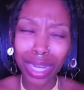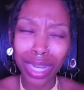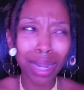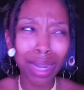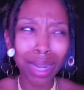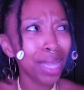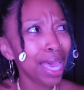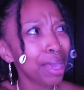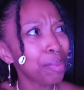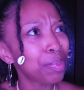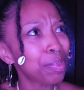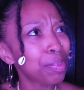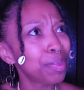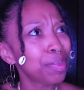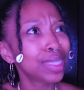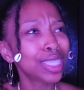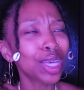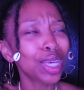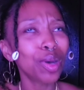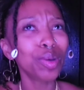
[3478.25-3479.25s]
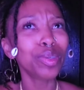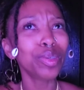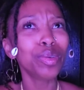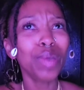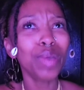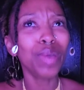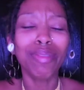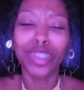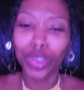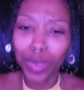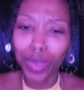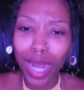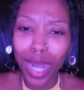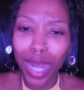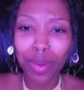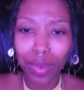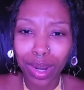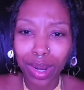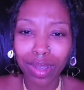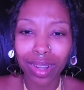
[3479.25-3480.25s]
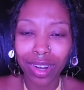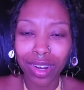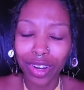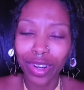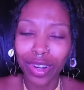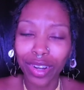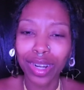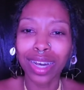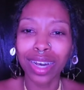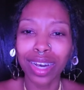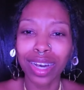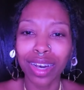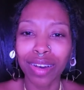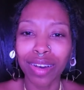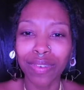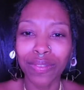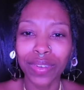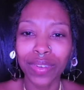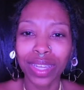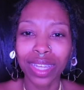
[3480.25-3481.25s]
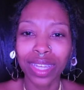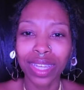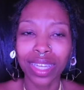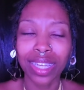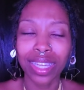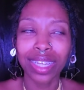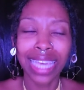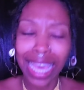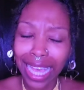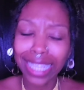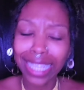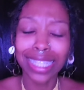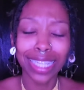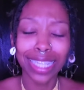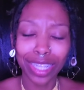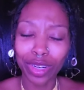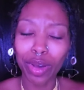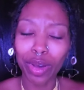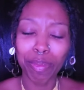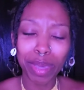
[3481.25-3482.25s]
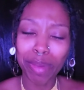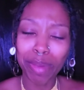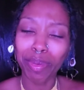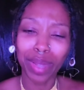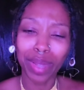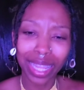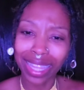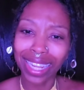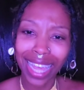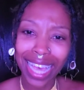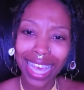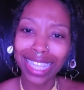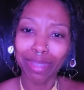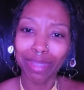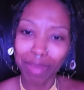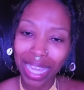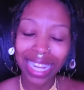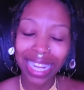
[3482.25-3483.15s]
And I'm like, so you have a track record of canceling on people at the last